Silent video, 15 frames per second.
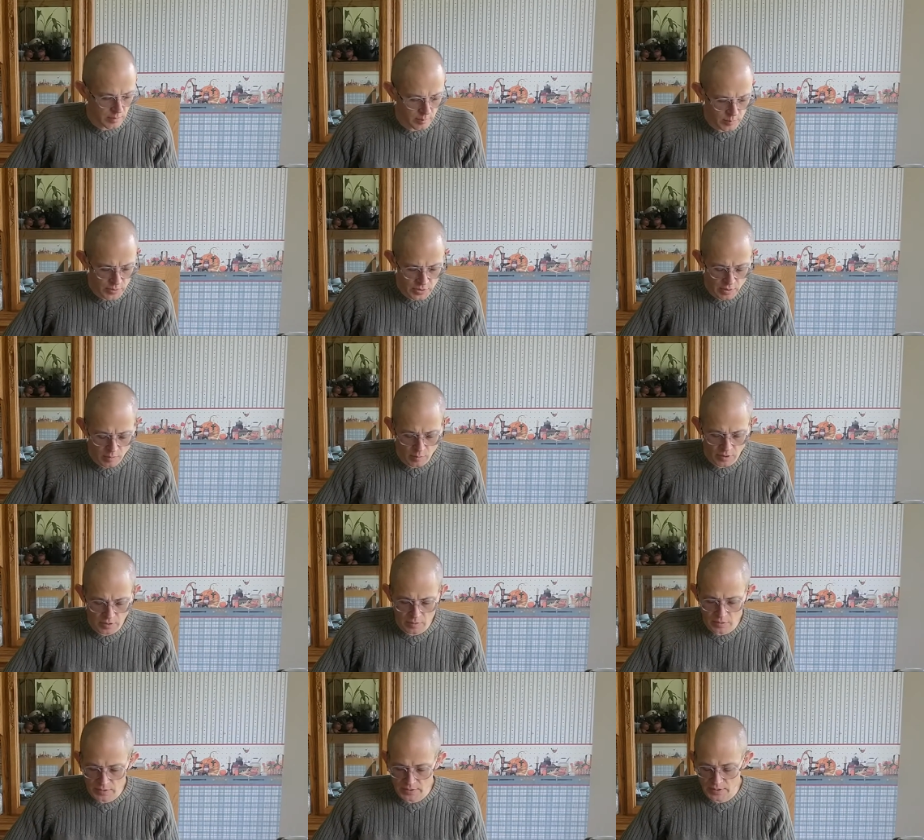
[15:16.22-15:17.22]
share one of
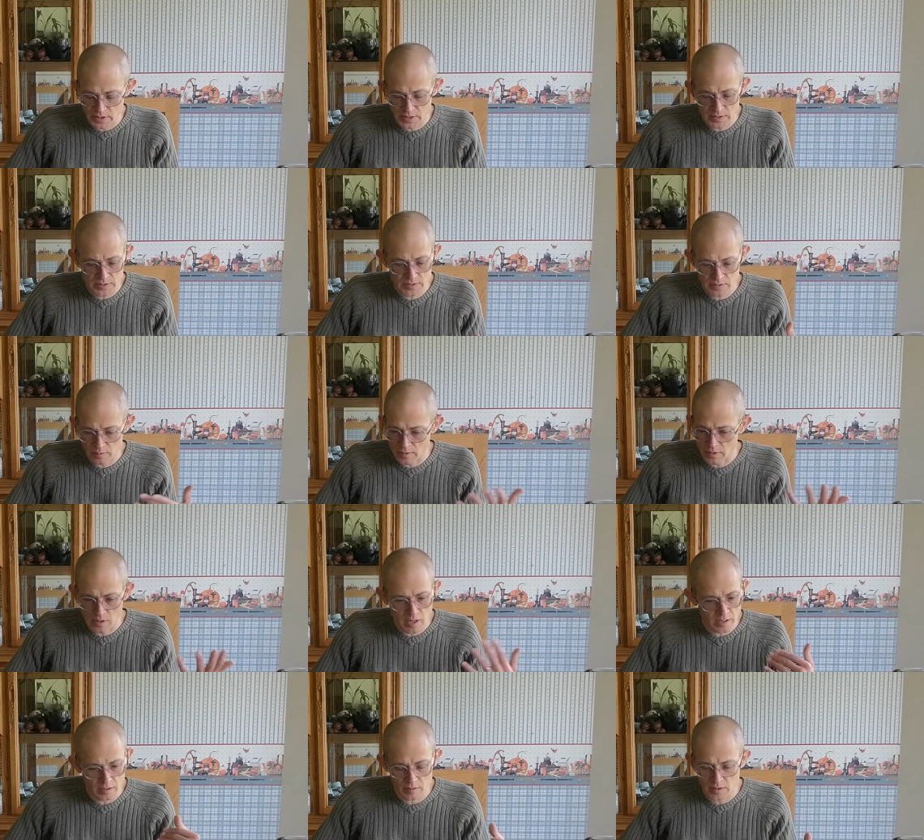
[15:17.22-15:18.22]
your designs. There were a
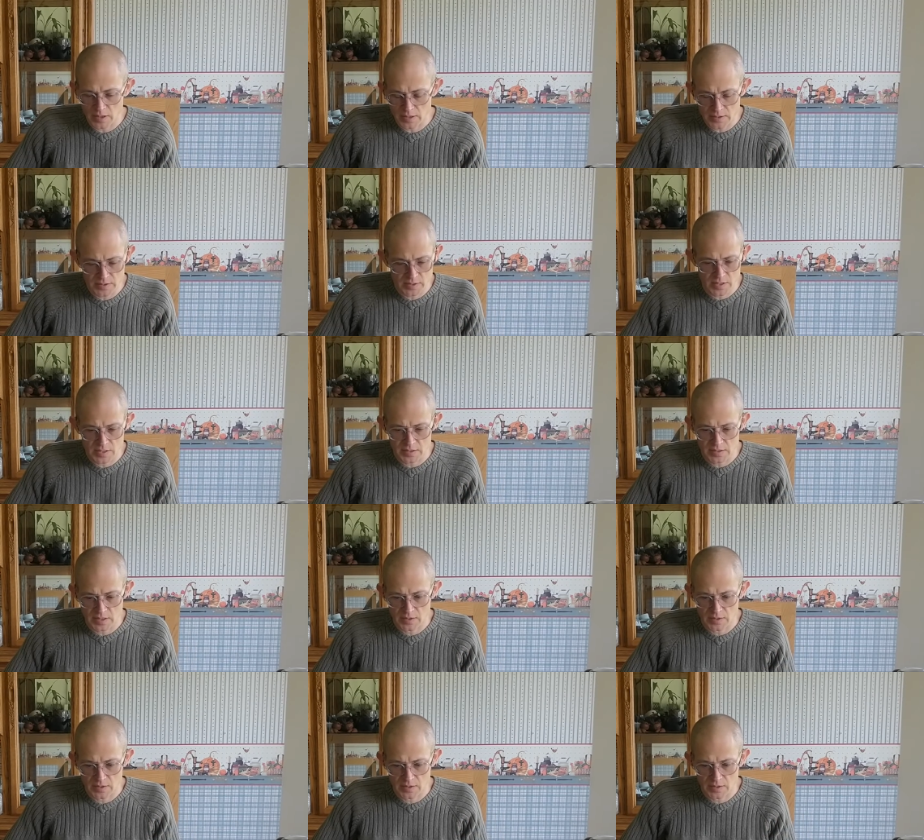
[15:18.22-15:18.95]
lot of great designs.